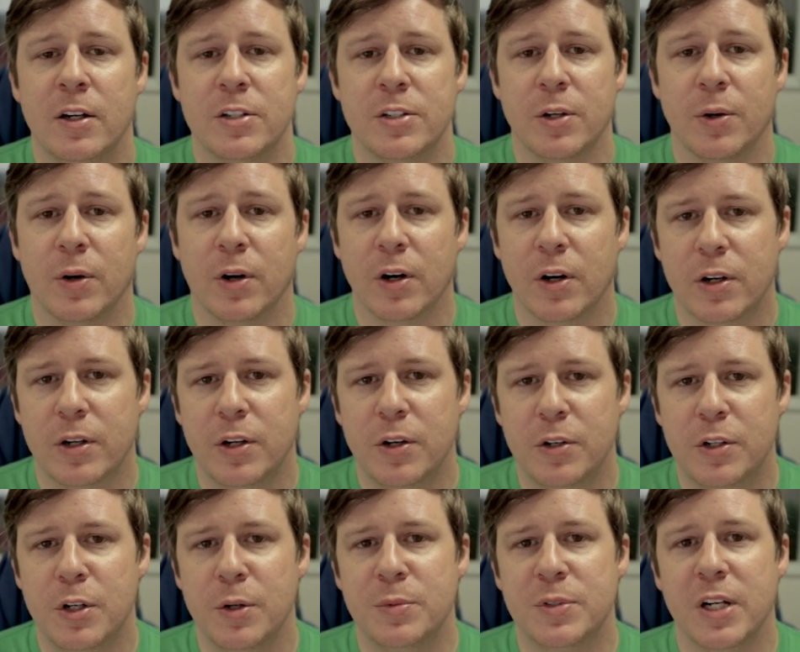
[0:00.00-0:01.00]
So her
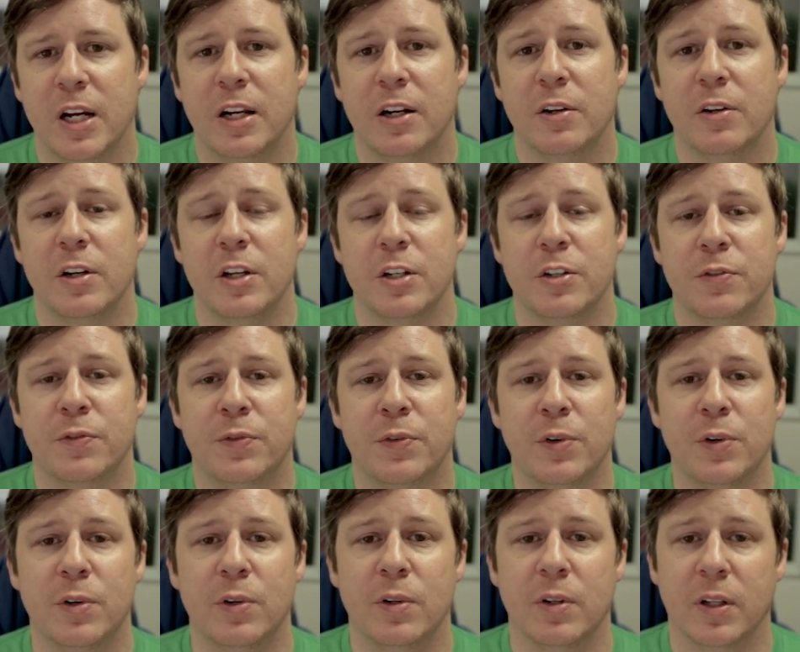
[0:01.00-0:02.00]
YouTube channel is
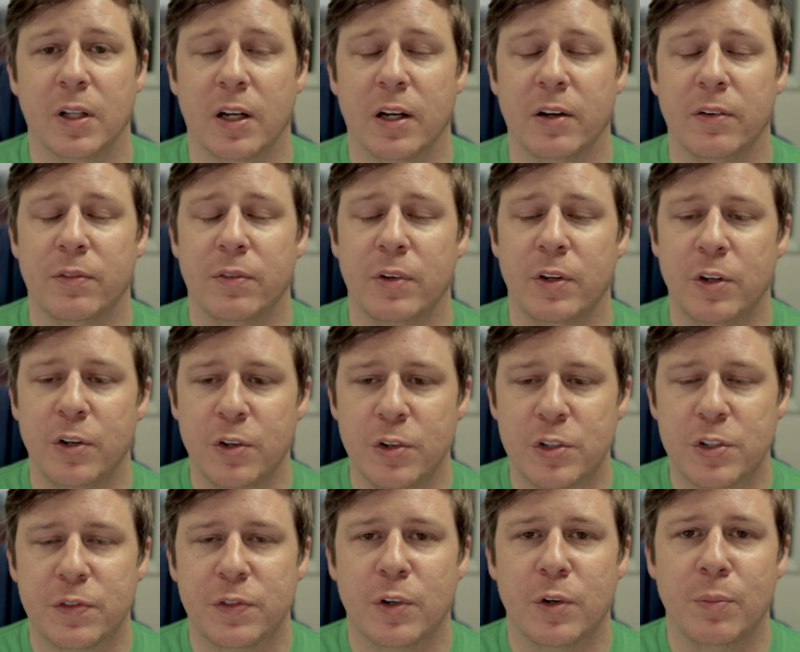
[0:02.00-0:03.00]
full of
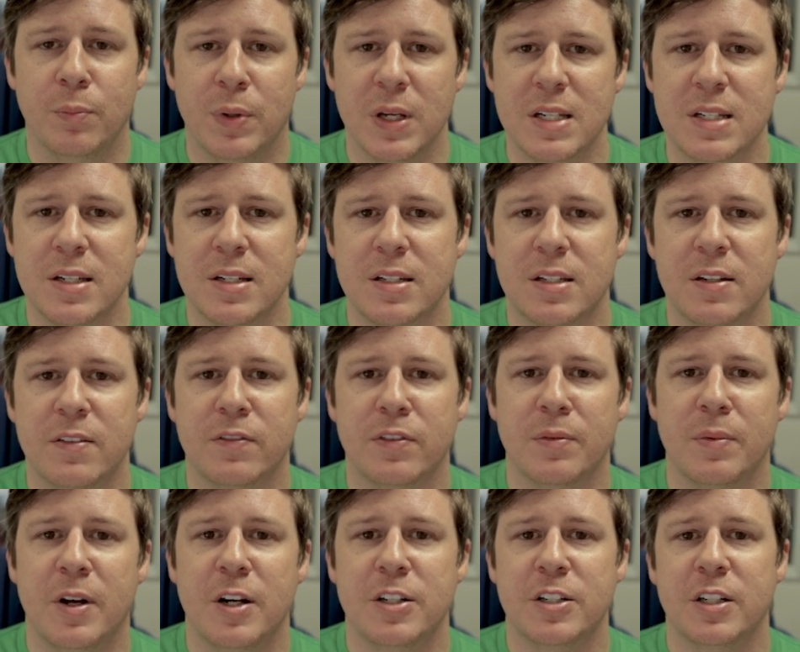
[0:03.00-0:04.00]
useful business
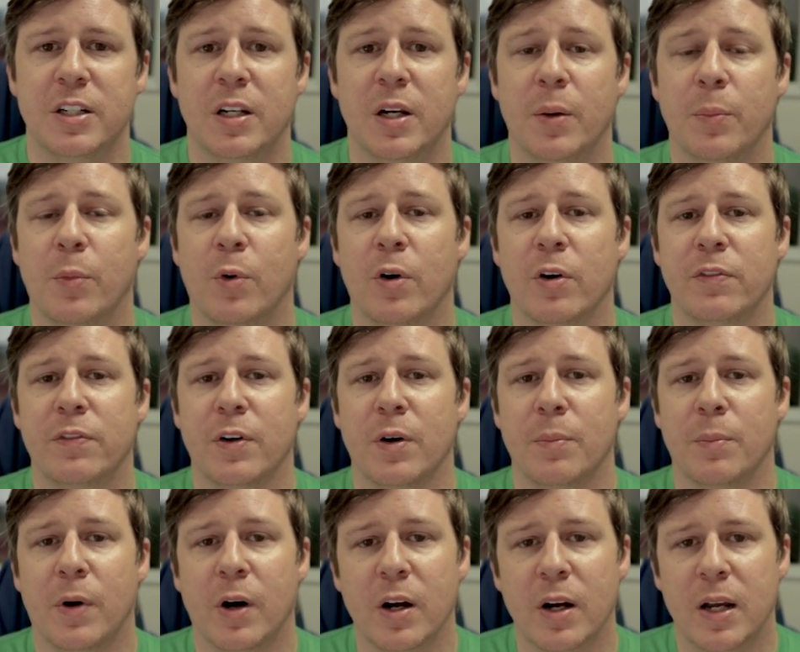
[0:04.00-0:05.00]
information, more for
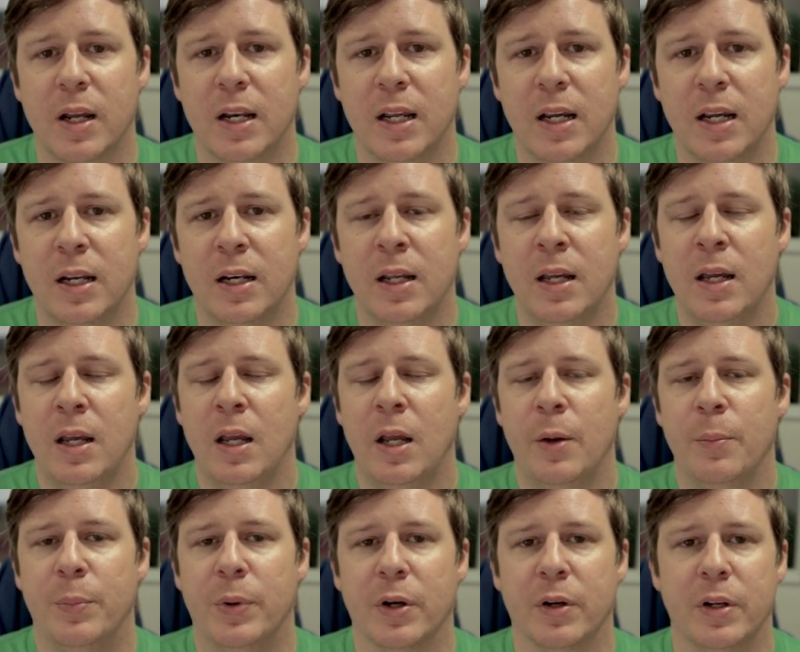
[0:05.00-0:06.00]
marketing,
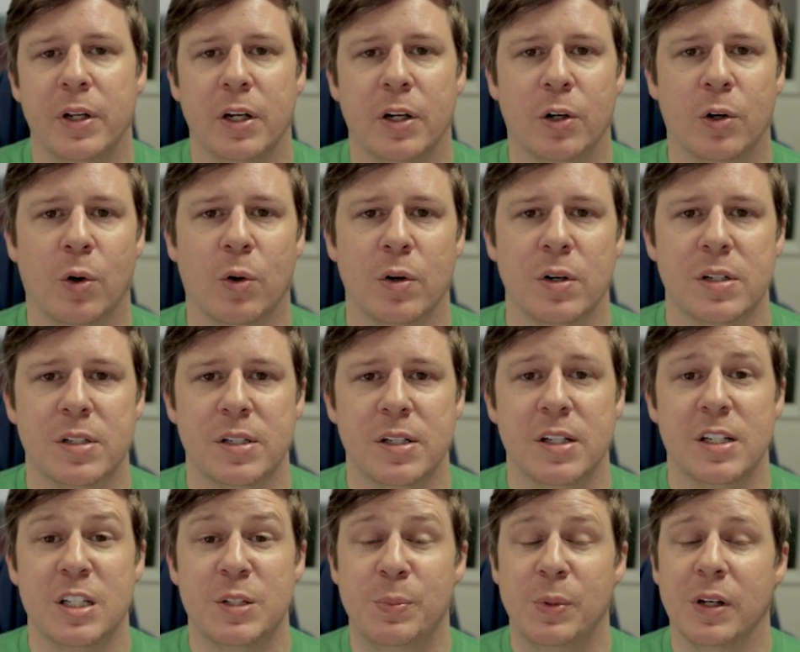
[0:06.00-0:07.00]
building
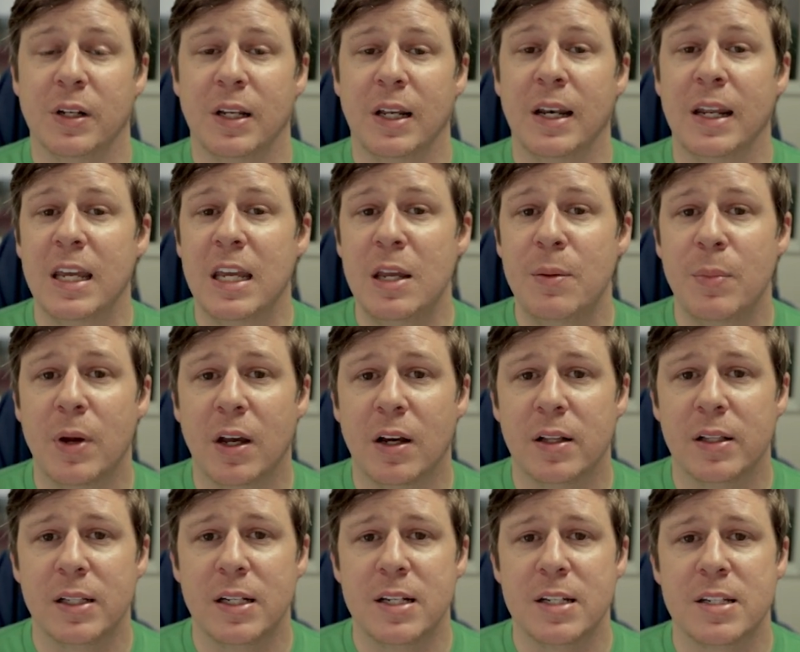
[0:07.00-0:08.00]
courses, building
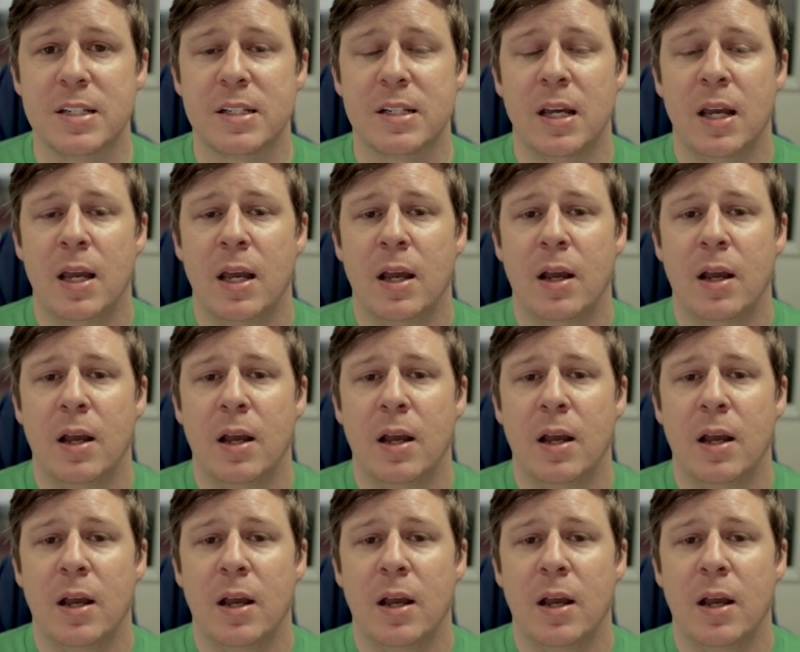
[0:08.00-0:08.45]
email lists,